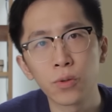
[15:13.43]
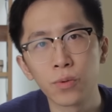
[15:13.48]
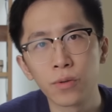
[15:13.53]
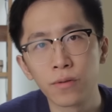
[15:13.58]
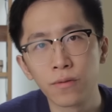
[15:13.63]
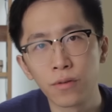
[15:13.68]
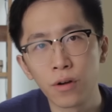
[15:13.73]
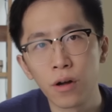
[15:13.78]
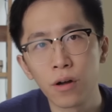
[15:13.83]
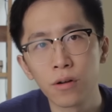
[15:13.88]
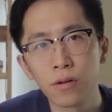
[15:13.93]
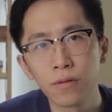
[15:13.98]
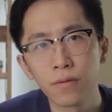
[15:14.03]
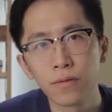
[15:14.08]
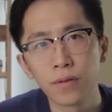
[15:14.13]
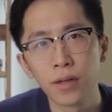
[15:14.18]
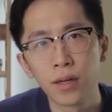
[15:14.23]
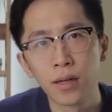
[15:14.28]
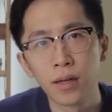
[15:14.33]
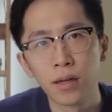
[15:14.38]
to
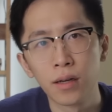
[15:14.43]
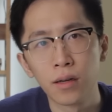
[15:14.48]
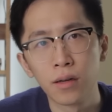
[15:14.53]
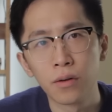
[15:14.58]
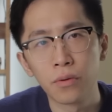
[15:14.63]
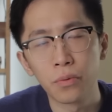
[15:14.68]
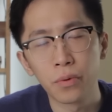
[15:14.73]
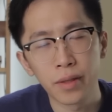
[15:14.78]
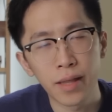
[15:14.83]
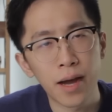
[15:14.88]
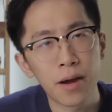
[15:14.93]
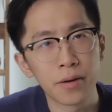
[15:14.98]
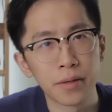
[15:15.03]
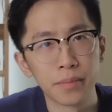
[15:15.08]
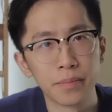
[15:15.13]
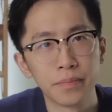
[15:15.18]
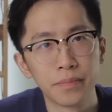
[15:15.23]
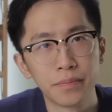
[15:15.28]
evolve without him.